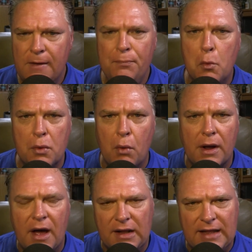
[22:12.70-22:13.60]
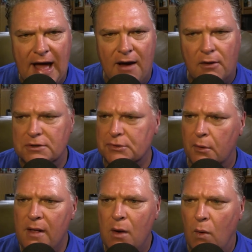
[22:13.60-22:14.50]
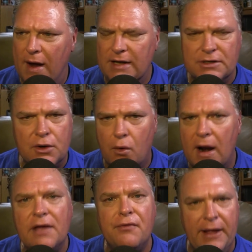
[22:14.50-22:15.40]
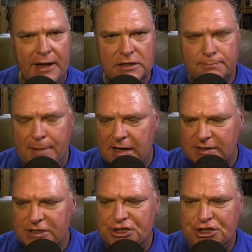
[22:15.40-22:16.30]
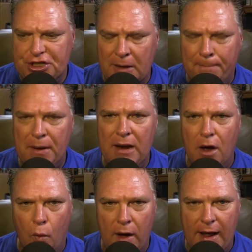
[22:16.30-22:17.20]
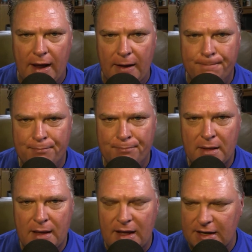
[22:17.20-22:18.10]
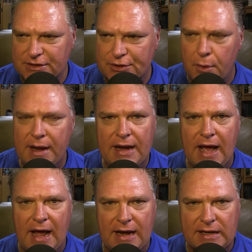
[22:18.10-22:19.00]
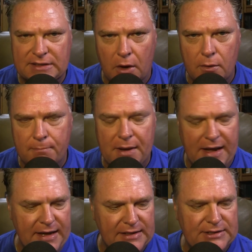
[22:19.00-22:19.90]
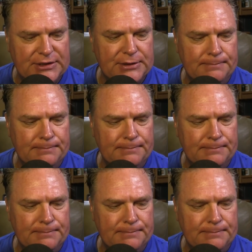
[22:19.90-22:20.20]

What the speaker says: with what God allows or why he doesn't correct things, because he's chipping away, and he's doing it at his own pace.